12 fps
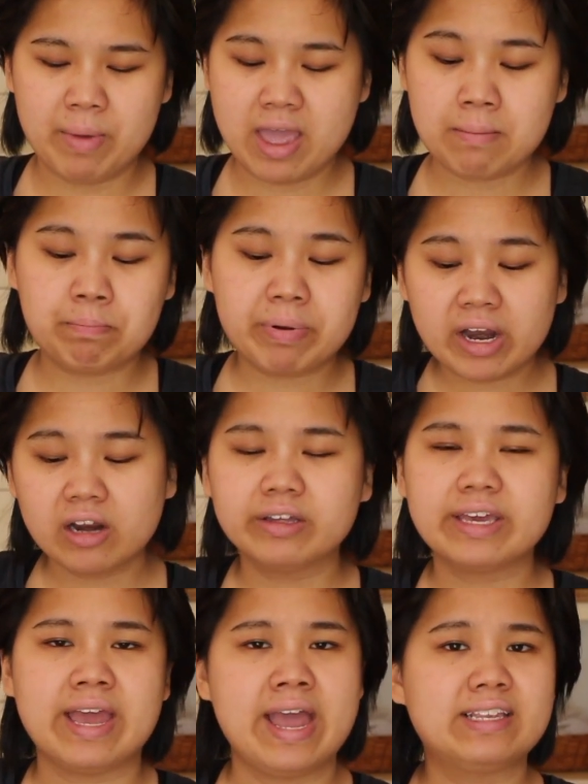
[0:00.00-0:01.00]
It
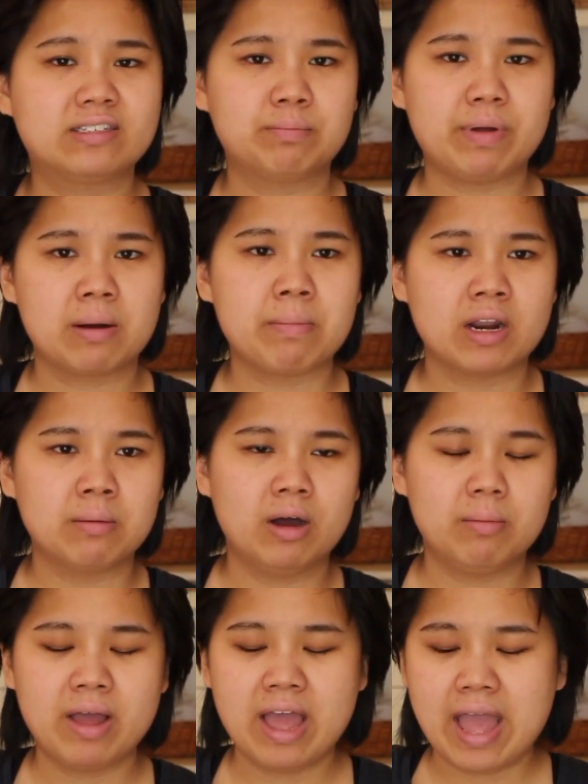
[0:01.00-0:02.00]
barely hits the bare
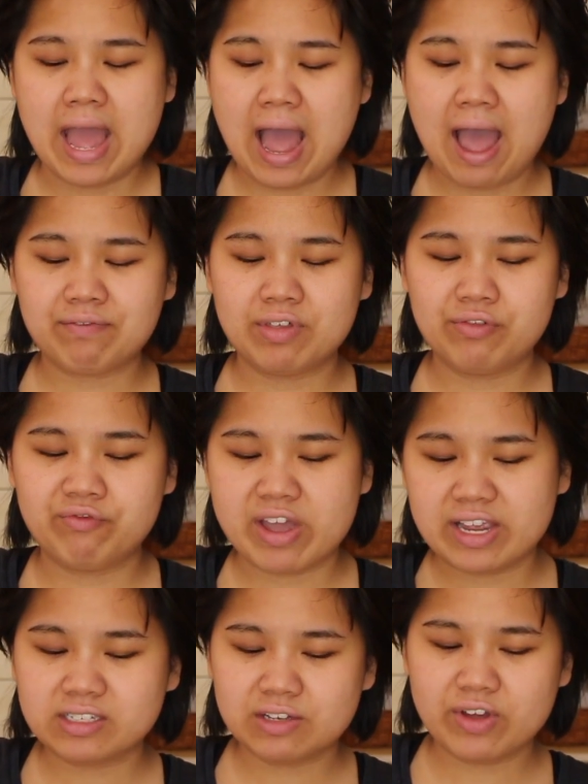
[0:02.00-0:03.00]
minimum. At the
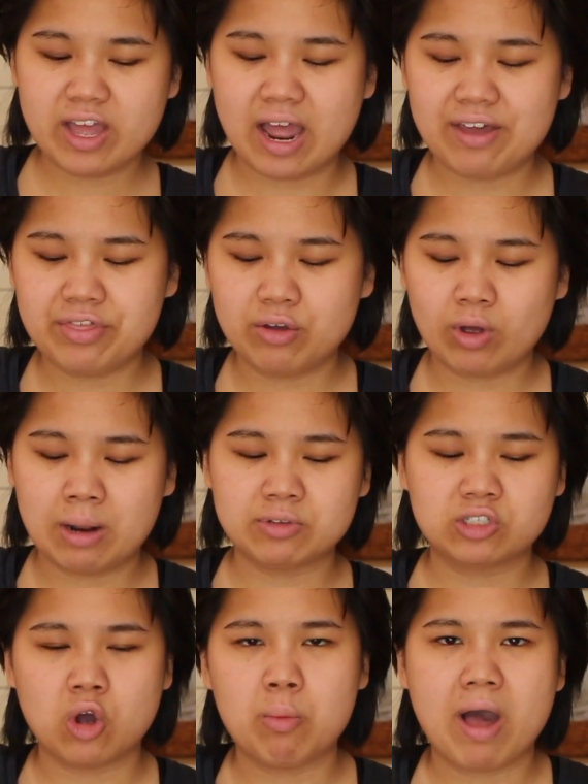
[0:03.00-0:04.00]
face of it, I think what I'm
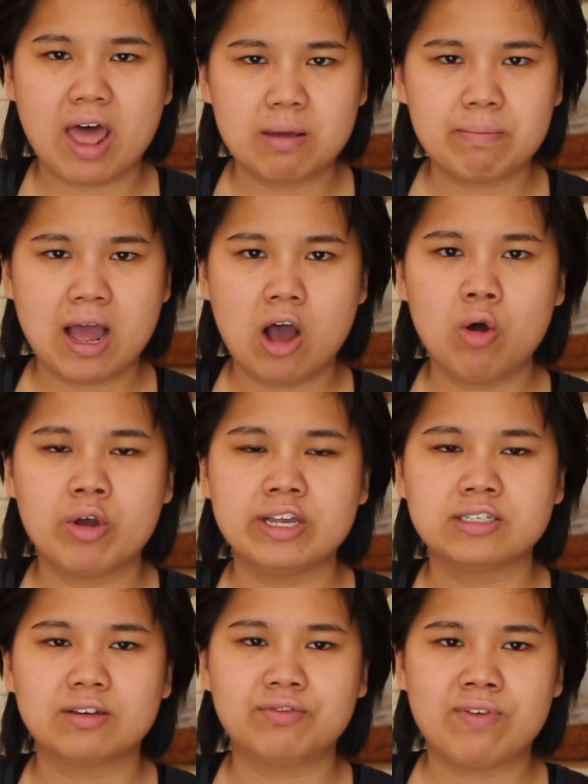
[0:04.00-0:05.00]
so mad about
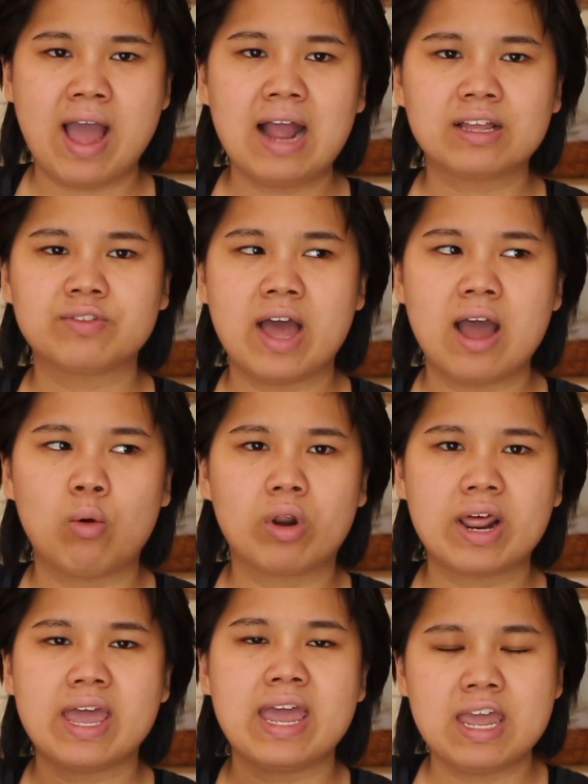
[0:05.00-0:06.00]
is the fact that
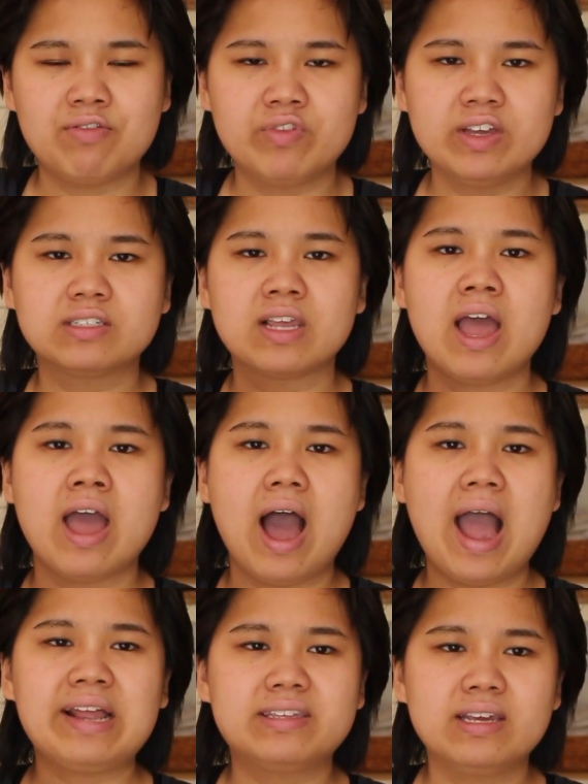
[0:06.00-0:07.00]
when I ate this,
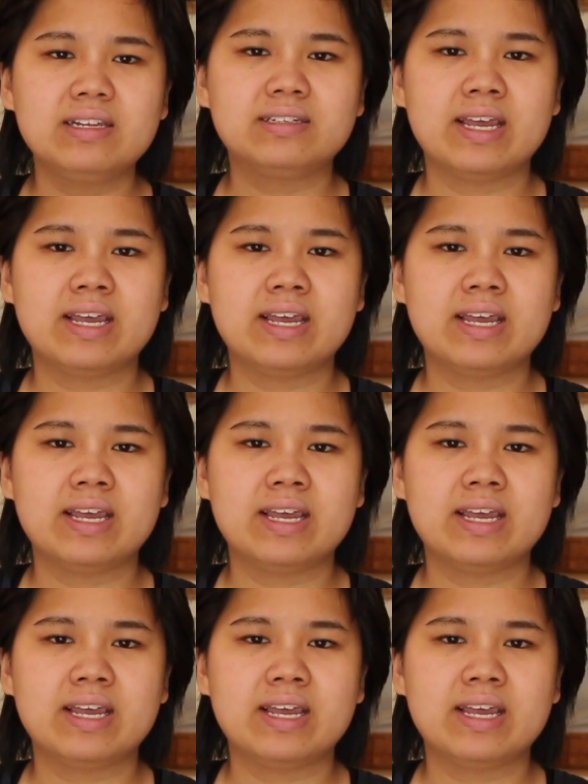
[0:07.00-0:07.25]
I didn't